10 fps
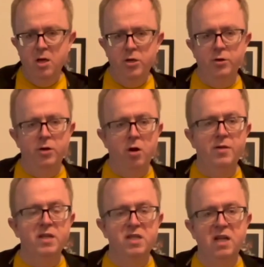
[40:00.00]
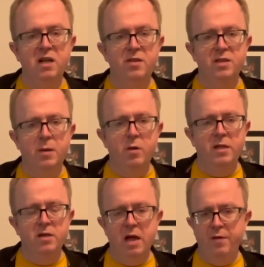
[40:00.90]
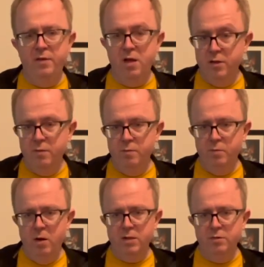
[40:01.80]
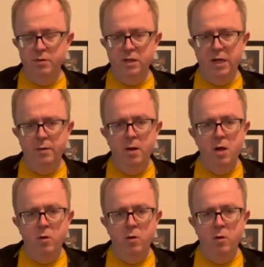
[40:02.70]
You can either steal it in the same way as I have in the other parts of the routine,